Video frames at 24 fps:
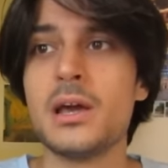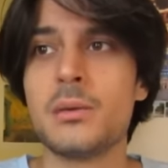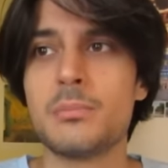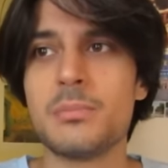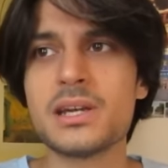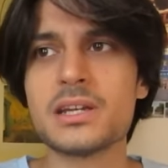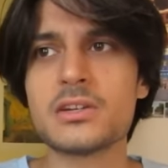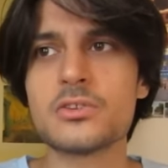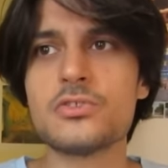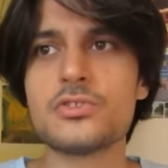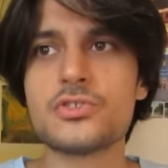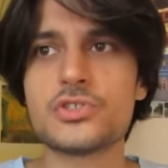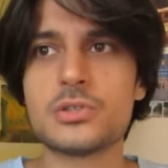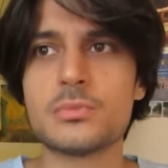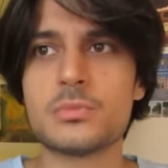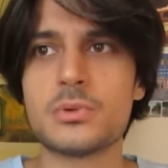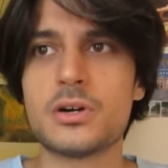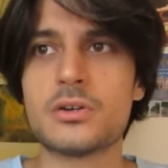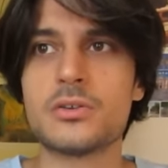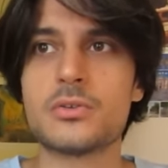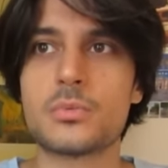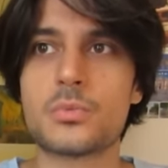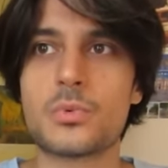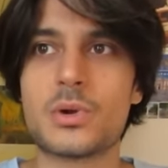Michael
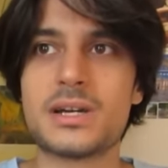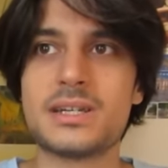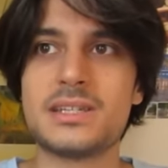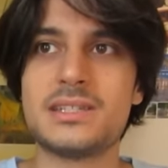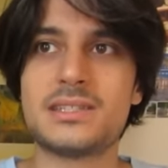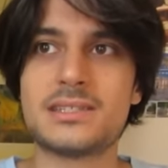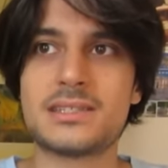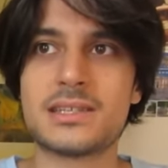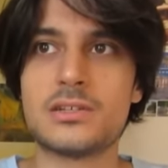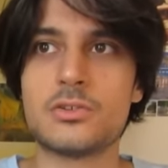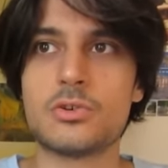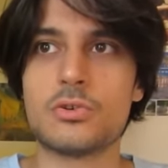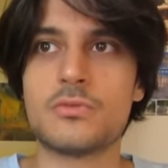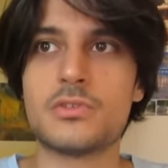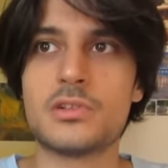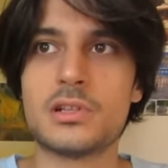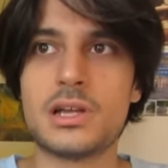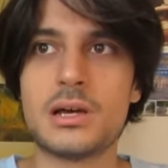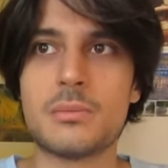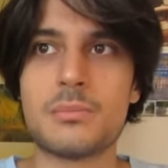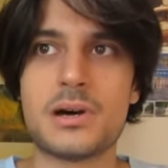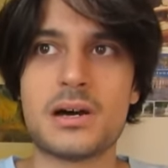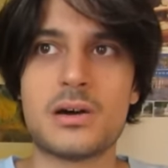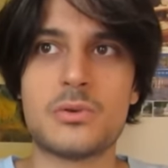Chabon writes a
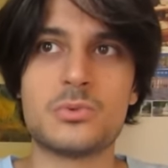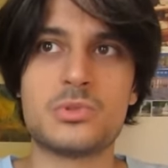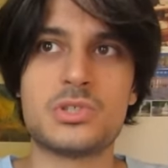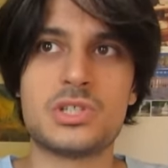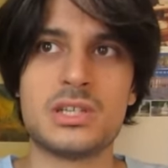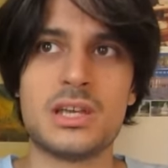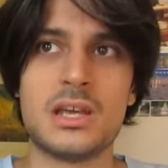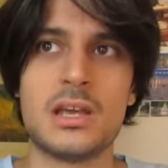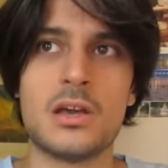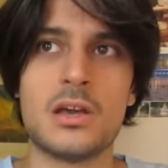novel about